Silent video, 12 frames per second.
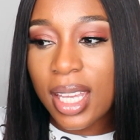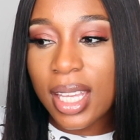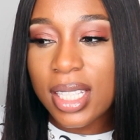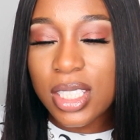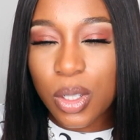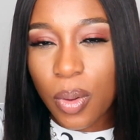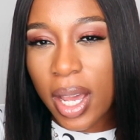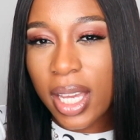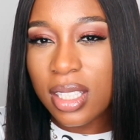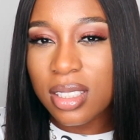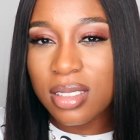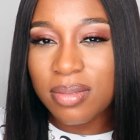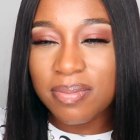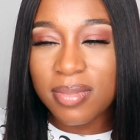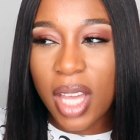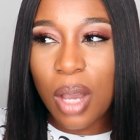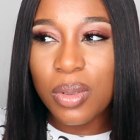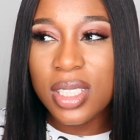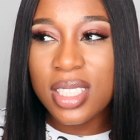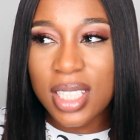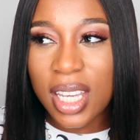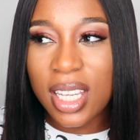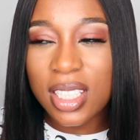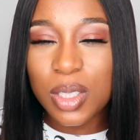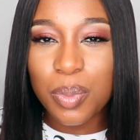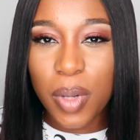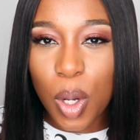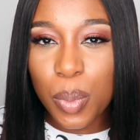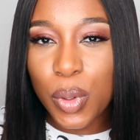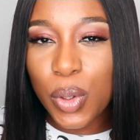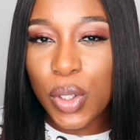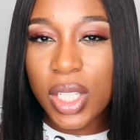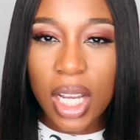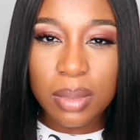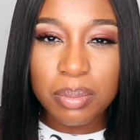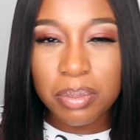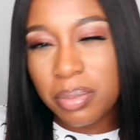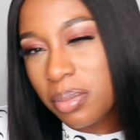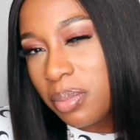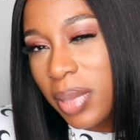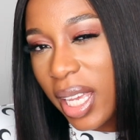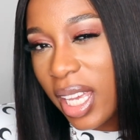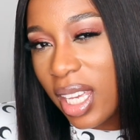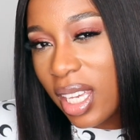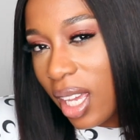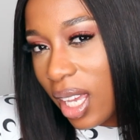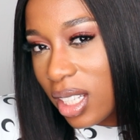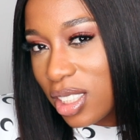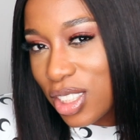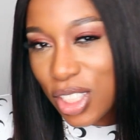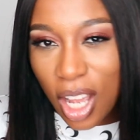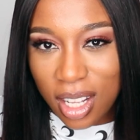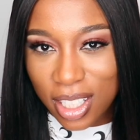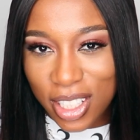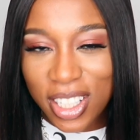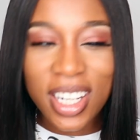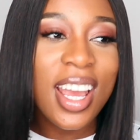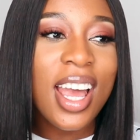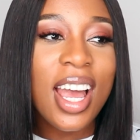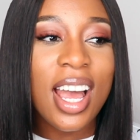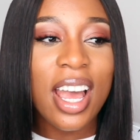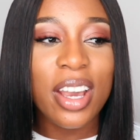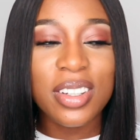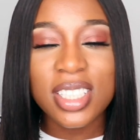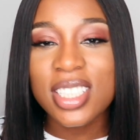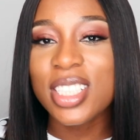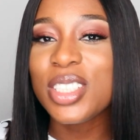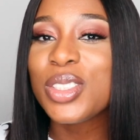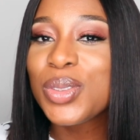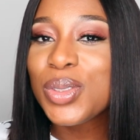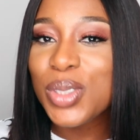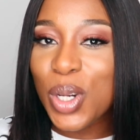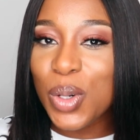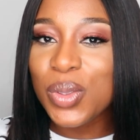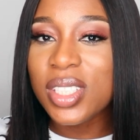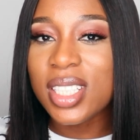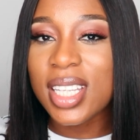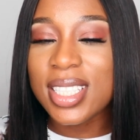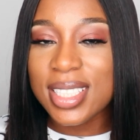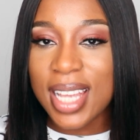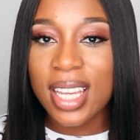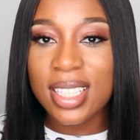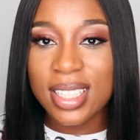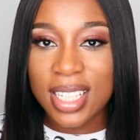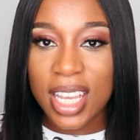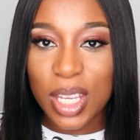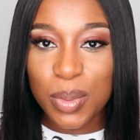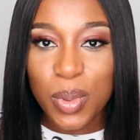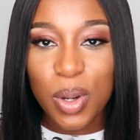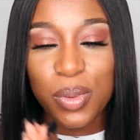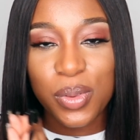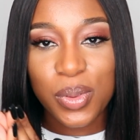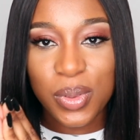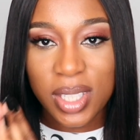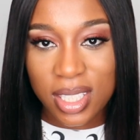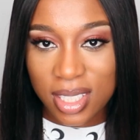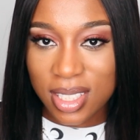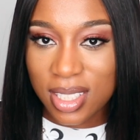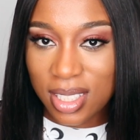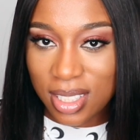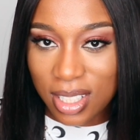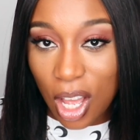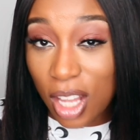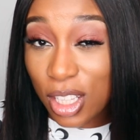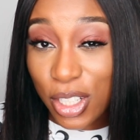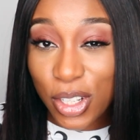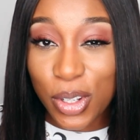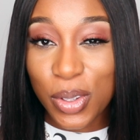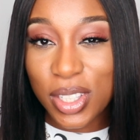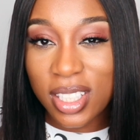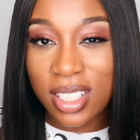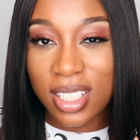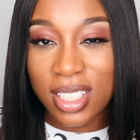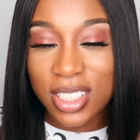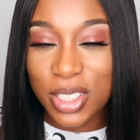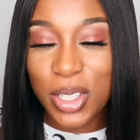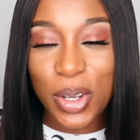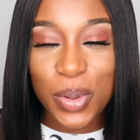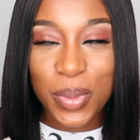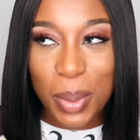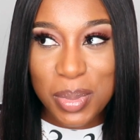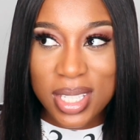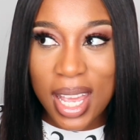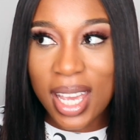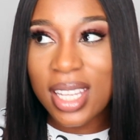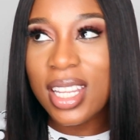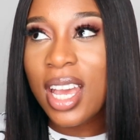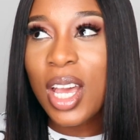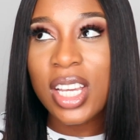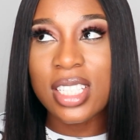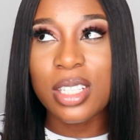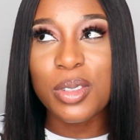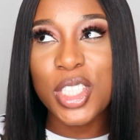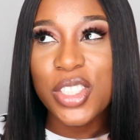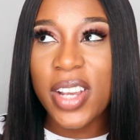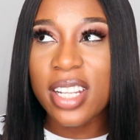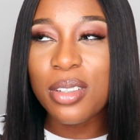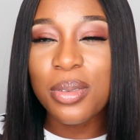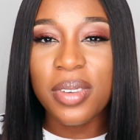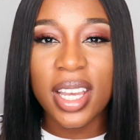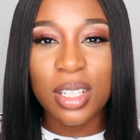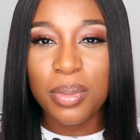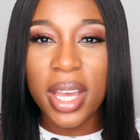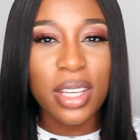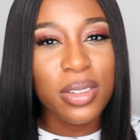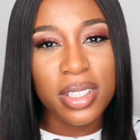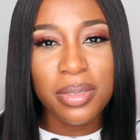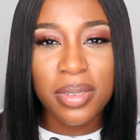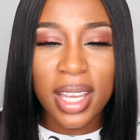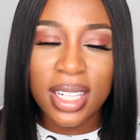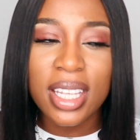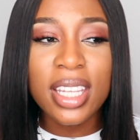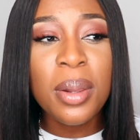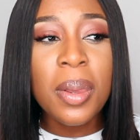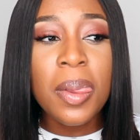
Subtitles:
It's quite, I would say it's bubble gum pinkish color. I honestly don't know the exact name of this color on the Chanel website because I was trying to find it but I couldn't find it.